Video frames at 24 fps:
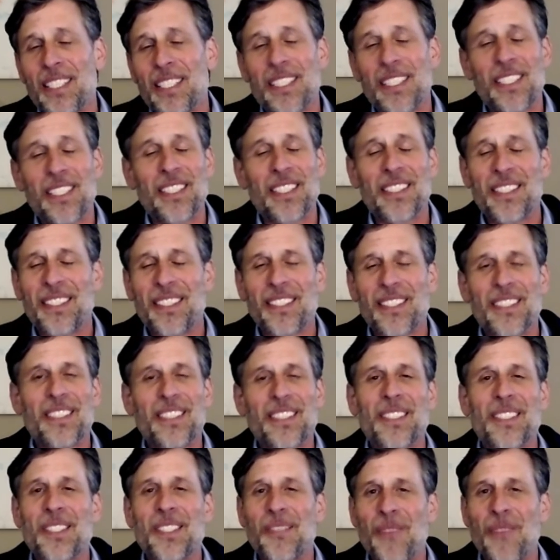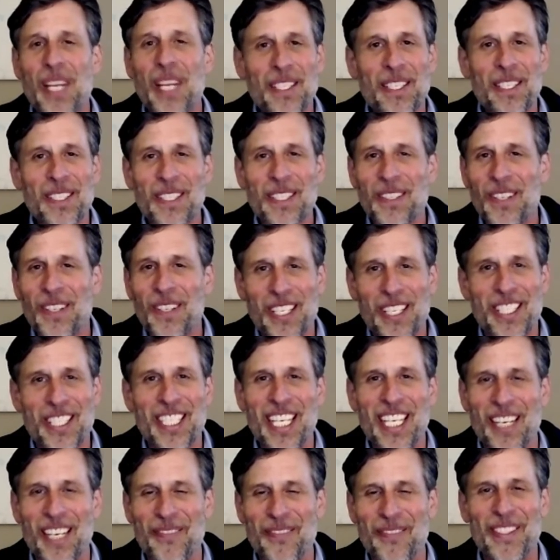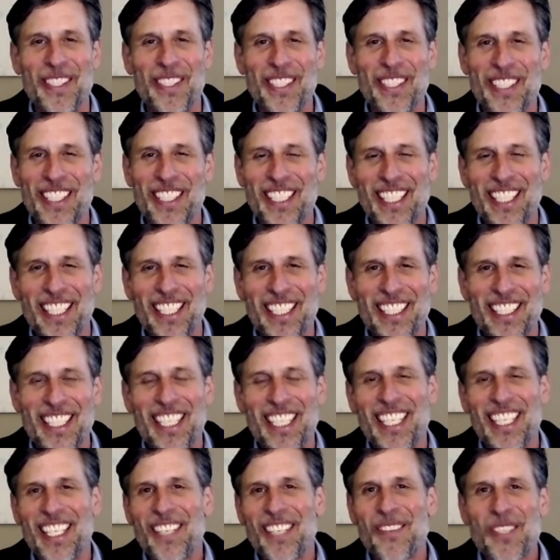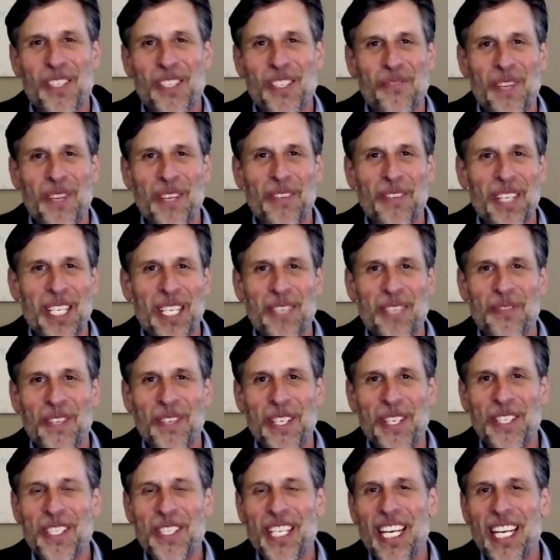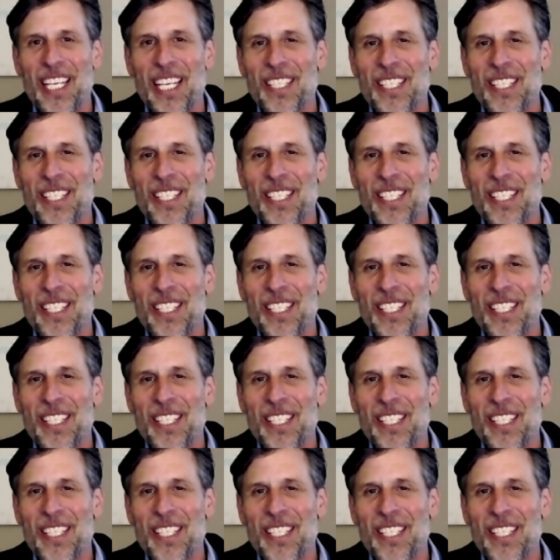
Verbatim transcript: It's a tremendously large number, as, as I'm sure people can appreciate.